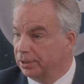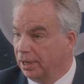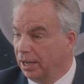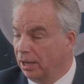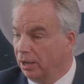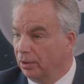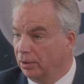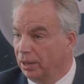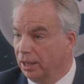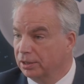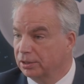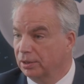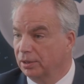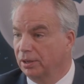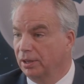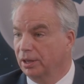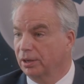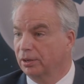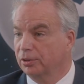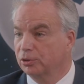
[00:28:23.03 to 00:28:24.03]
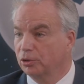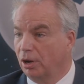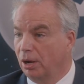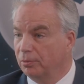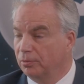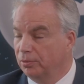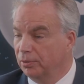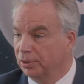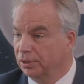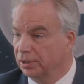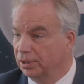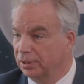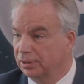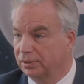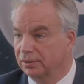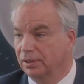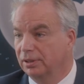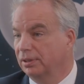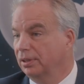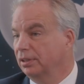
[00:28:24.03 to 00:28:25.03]
now, like she can feel like her drop foot,
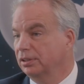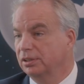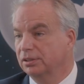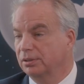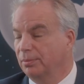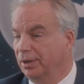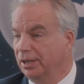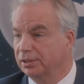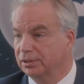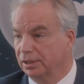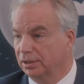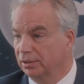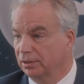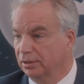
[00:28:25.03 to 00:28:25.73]
and it's just amazing.